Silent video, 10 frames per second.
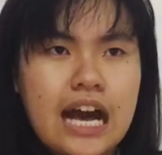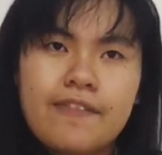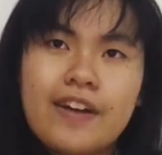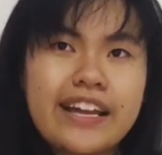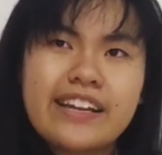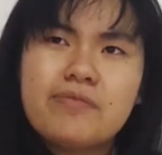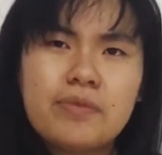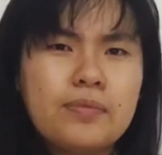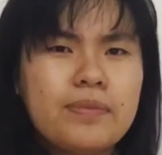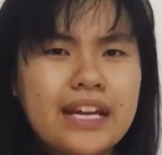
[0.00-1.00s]
At the
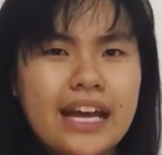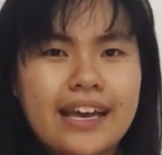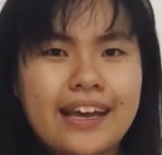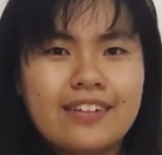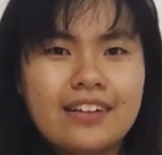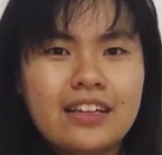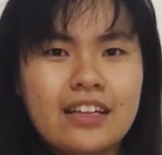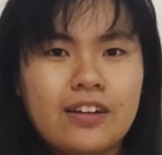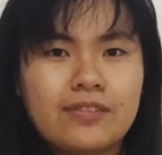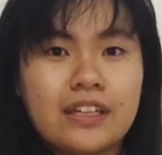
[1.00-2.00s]
moment, I can only
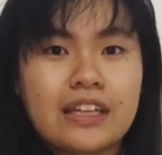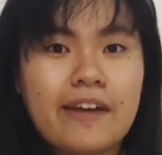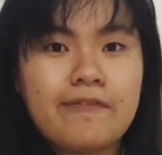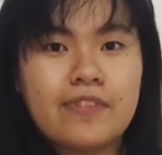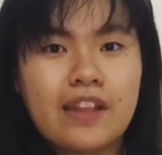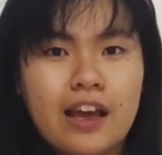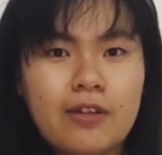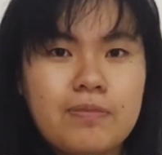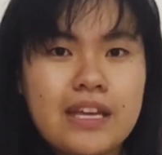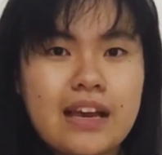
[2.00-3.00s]
think of the time
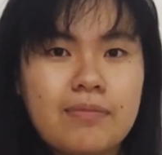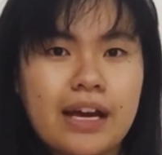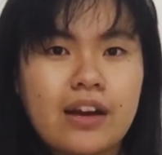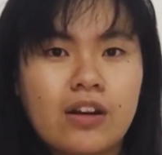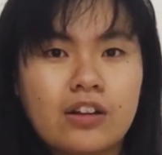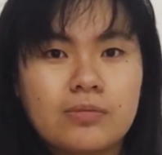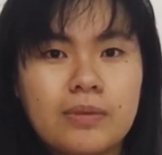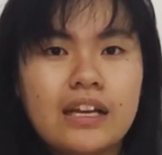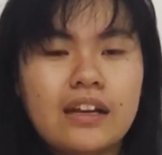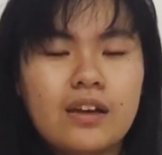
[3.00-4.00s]
that me and my
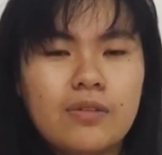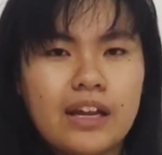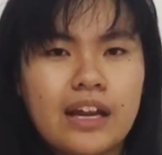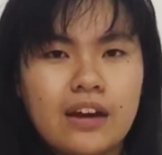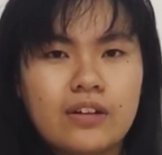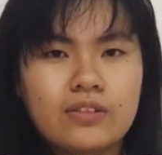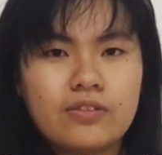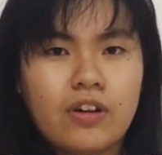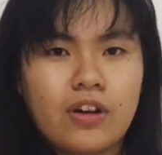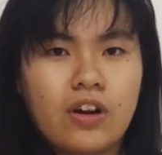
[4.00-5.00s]
coursemate went out
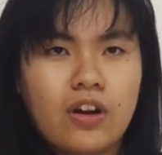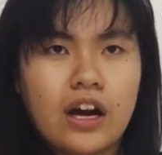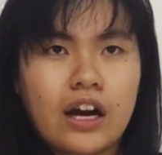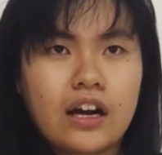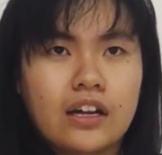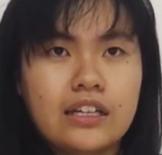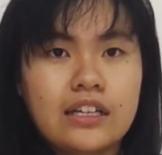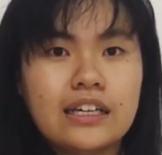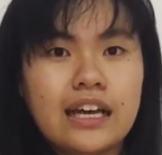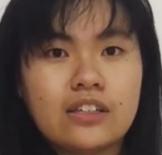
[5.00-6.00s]
for
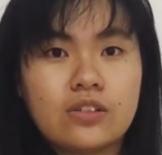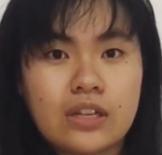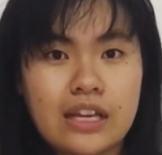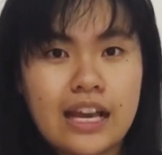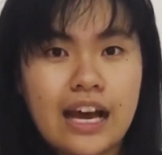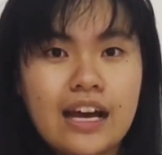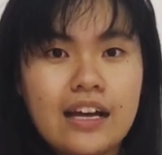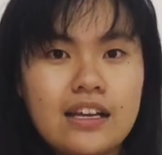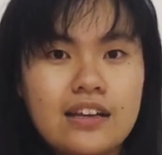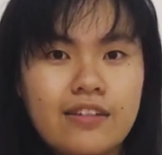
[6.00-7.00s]
dinner at Sukiya,
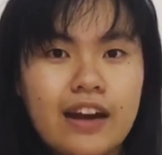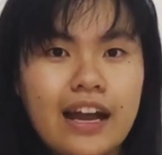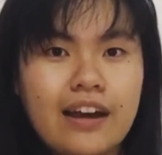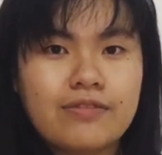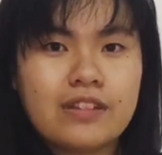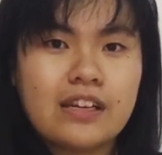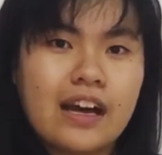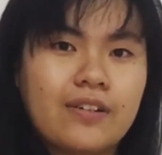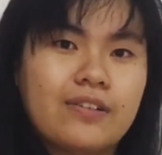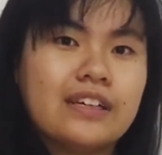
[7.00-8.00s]
right after
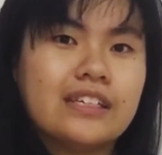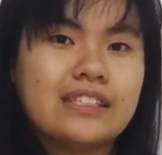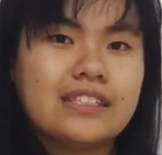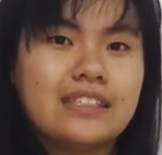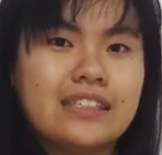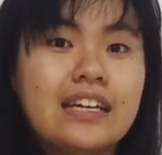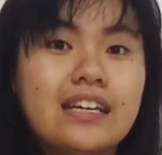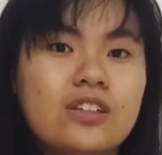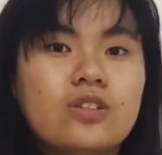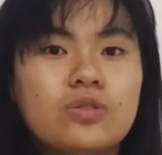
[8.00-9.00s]
our
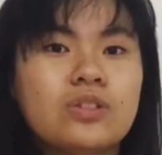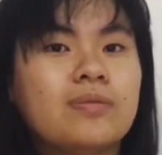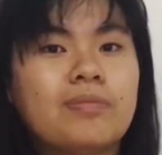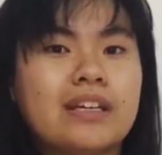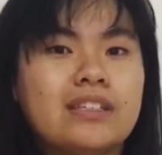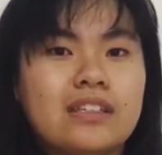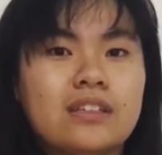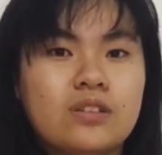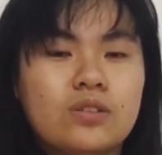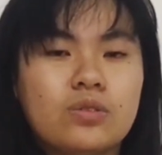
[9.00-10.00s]
year 2 semester
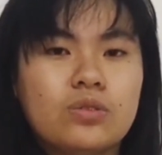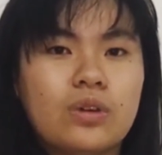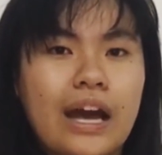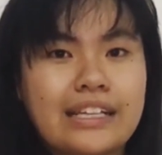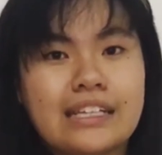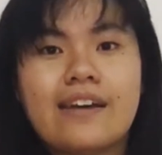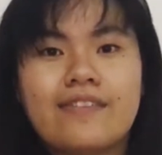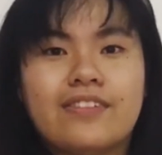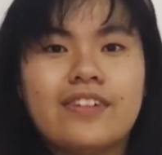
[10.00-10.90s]
2 exam.